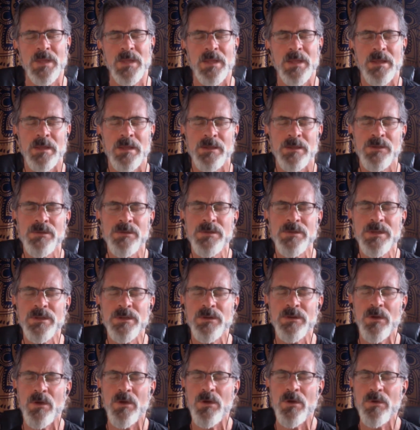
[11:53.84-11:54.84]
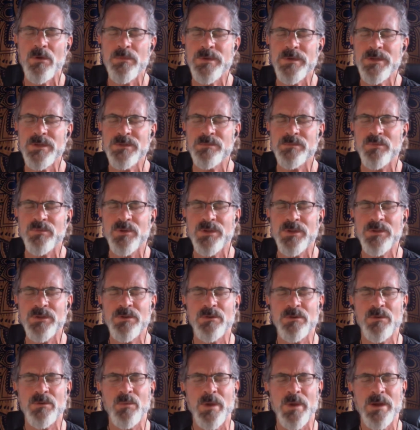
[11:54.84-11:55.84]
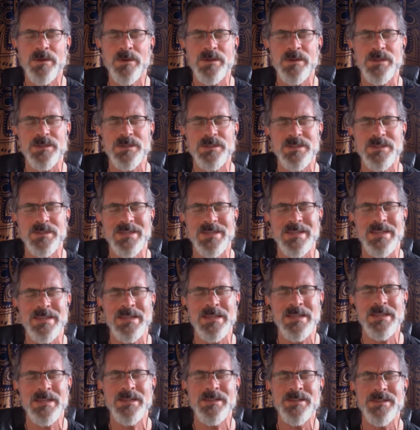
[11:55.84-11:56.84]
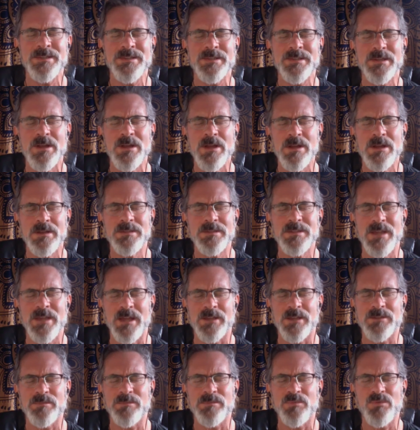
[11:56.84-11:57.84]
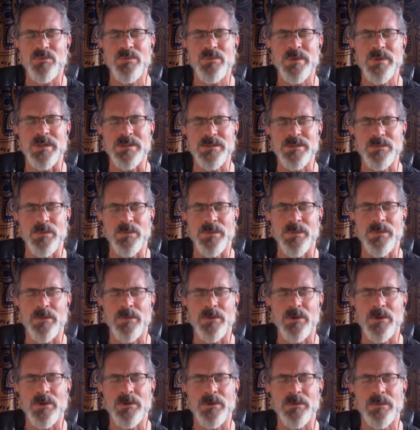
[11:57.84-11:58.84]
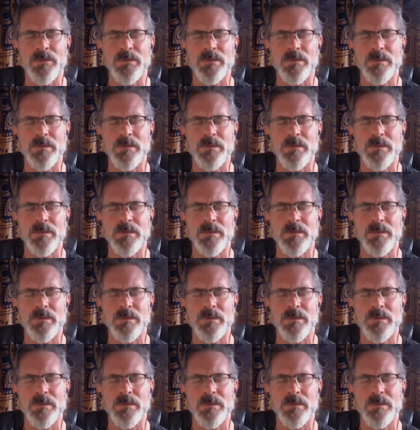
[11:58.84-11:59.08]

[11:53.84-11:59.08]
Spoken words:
You can always bring your awareness to these contact points with the earth